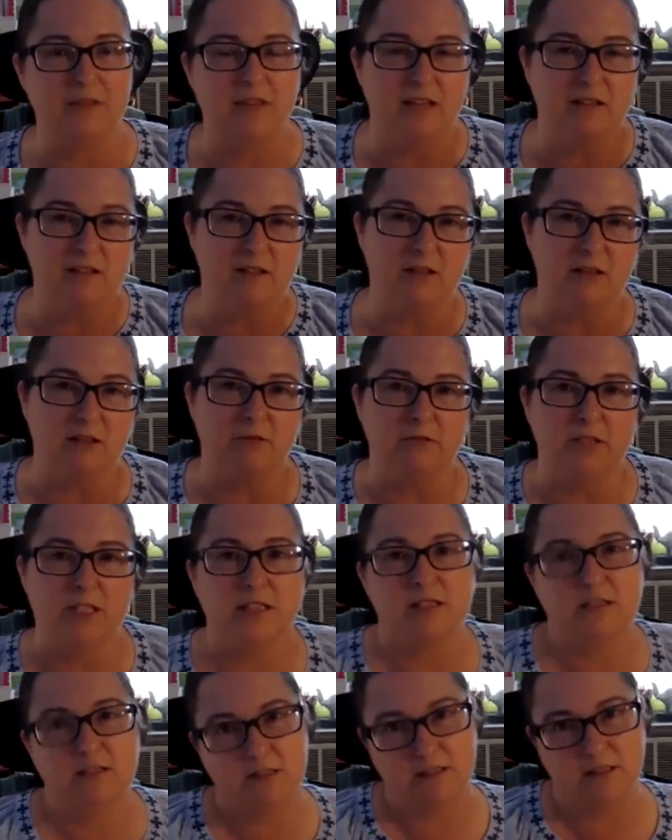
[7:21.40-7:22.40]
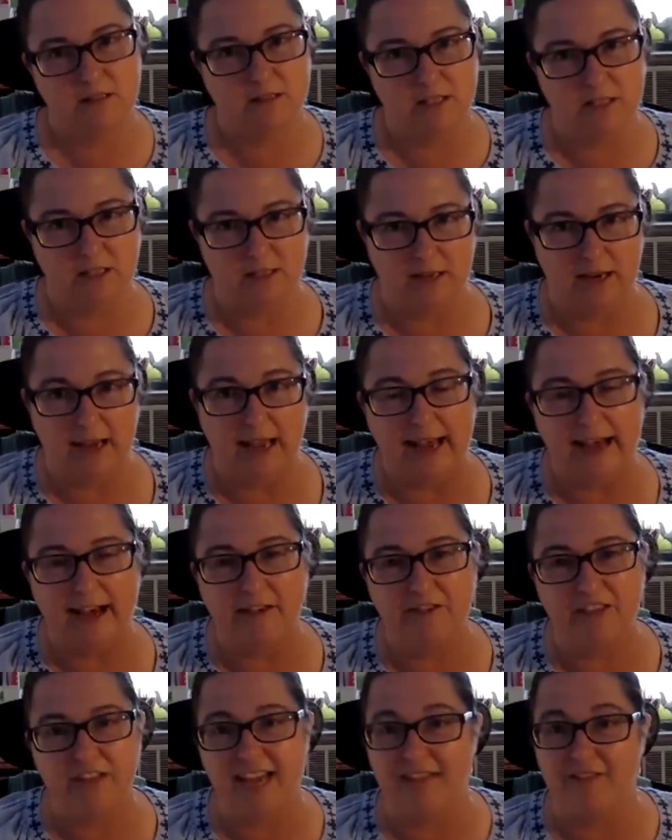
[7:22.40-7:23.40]
that the Greeks didn't
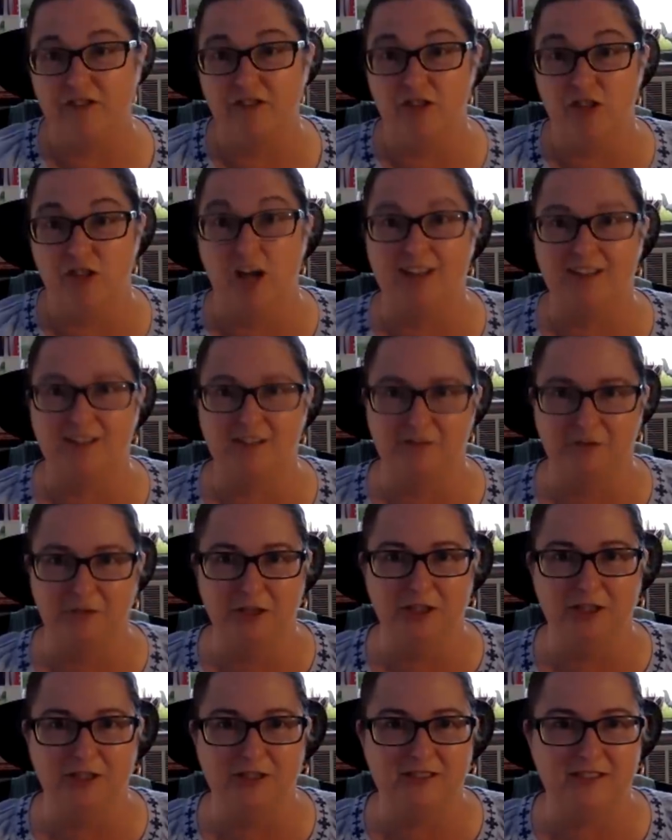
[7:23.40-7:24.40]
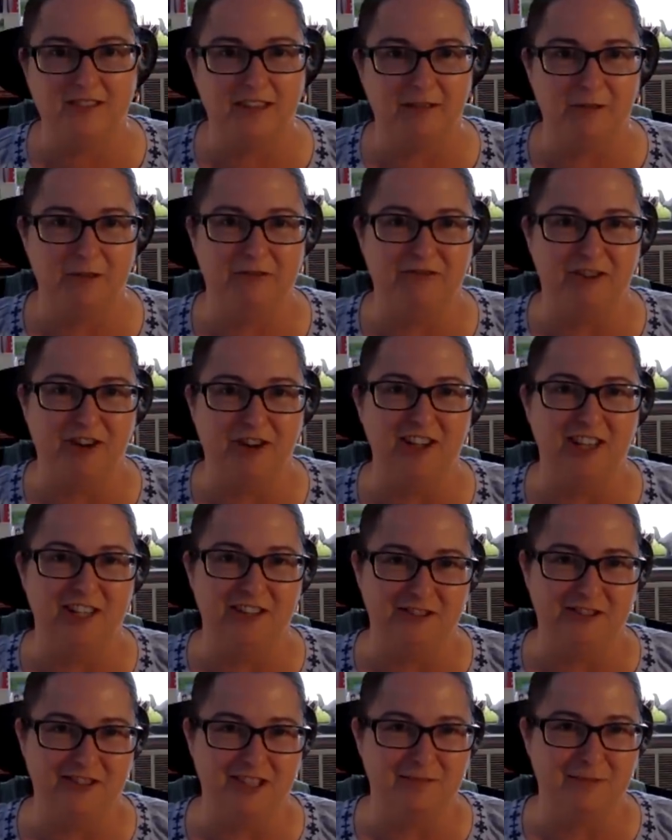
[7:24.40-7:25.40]
have. They have lots of words that would fall
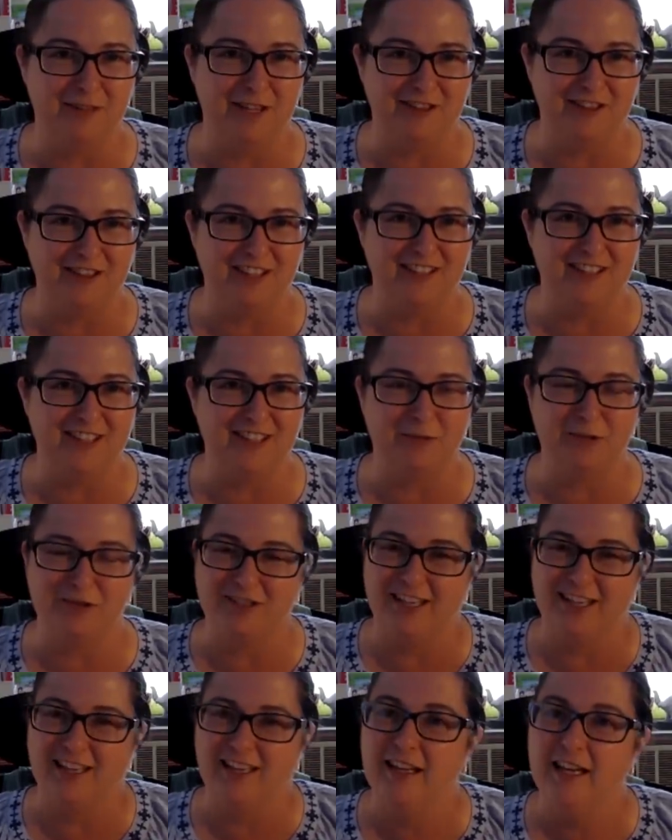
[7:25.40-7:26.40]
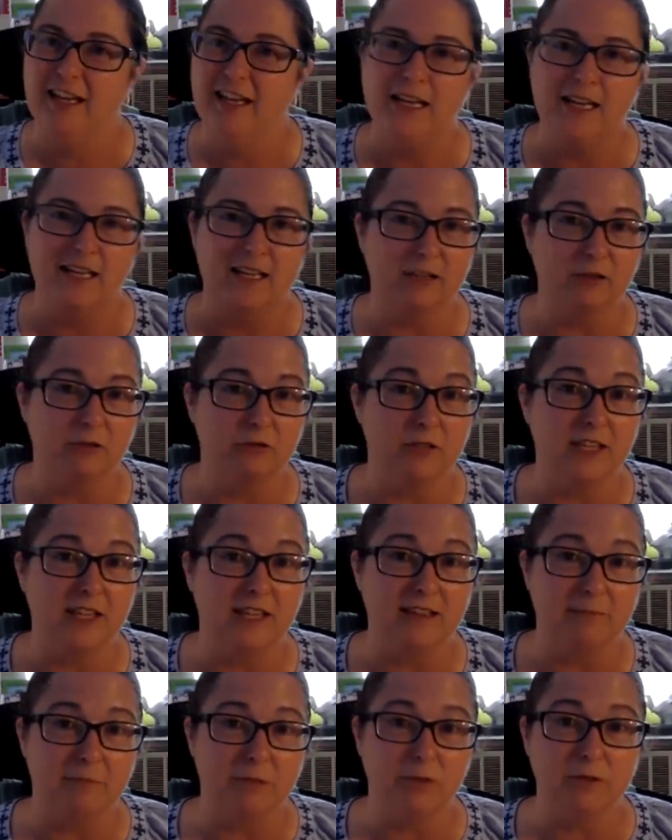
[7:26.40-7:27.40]
under this modern concept. There's like in Greek
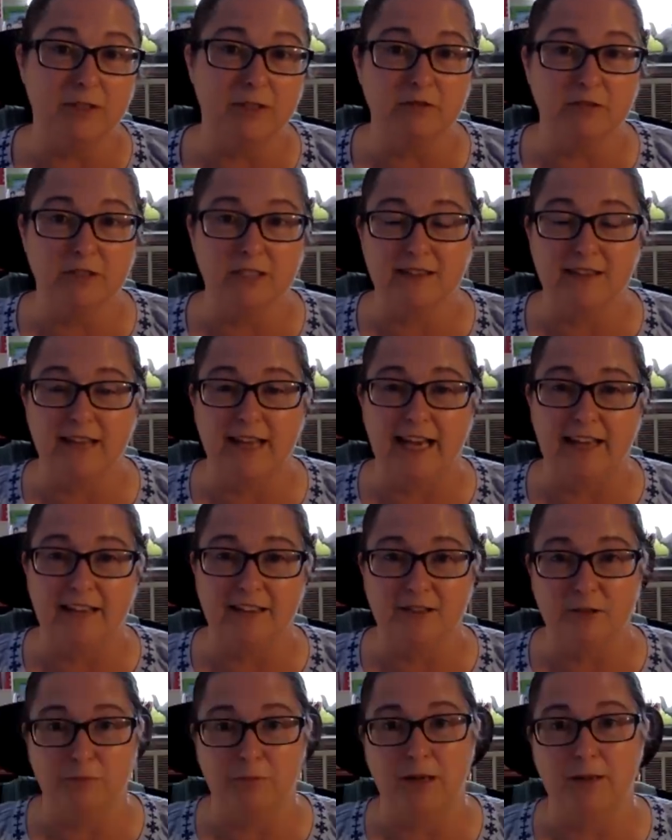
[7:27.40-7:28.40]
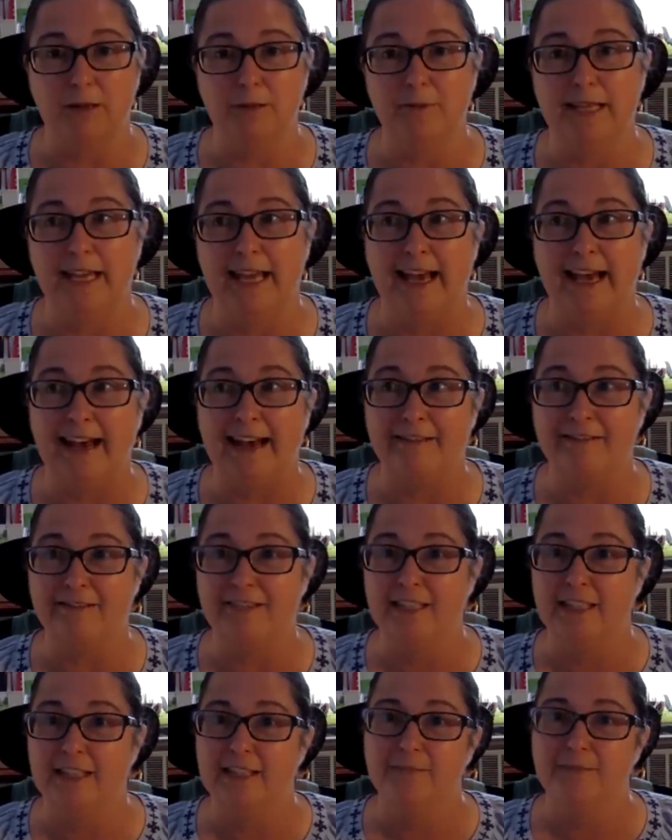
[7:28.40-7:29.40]
and between Greek and Latin, you probably have
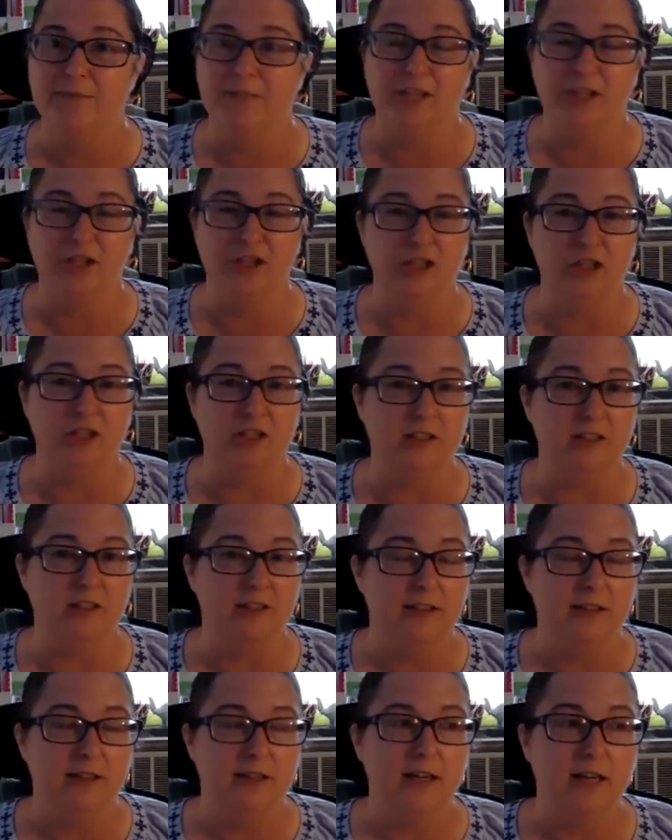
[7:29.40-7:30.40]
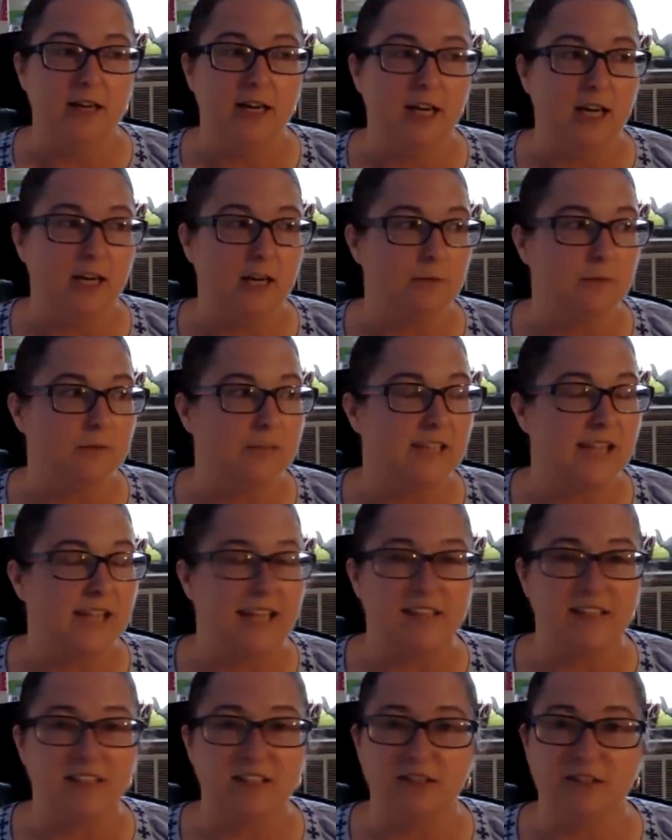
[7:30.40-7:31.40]
a good um,
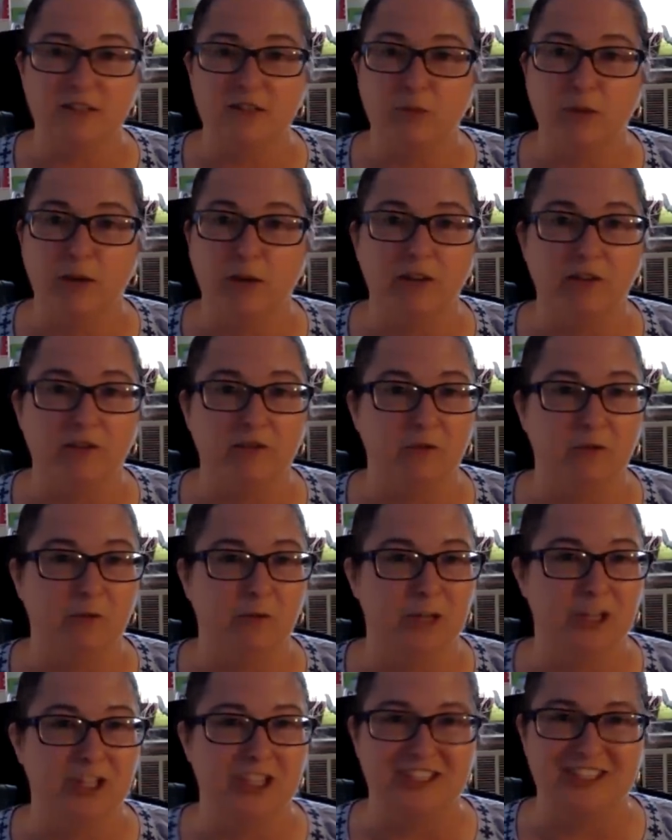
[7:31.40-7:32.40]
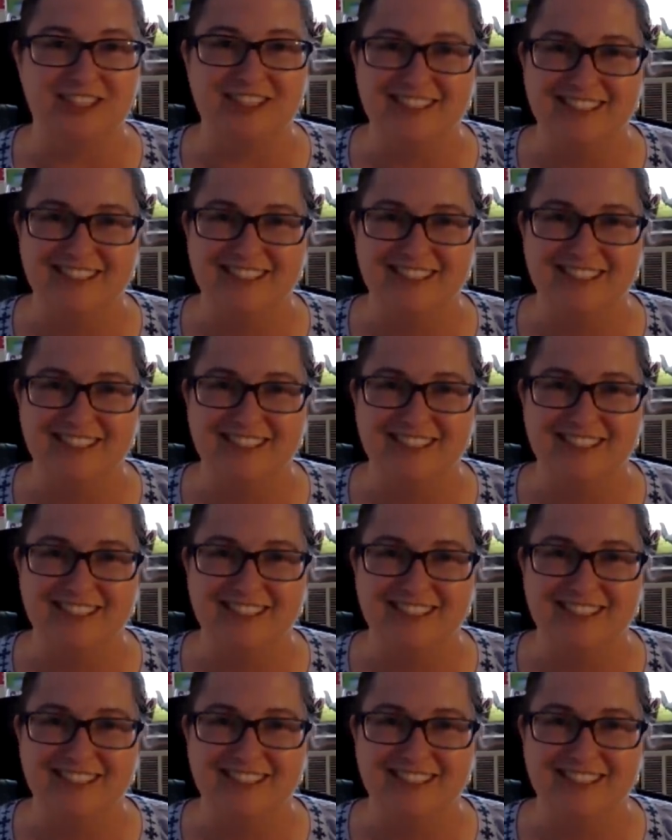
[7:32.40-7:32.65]
10 to 12 words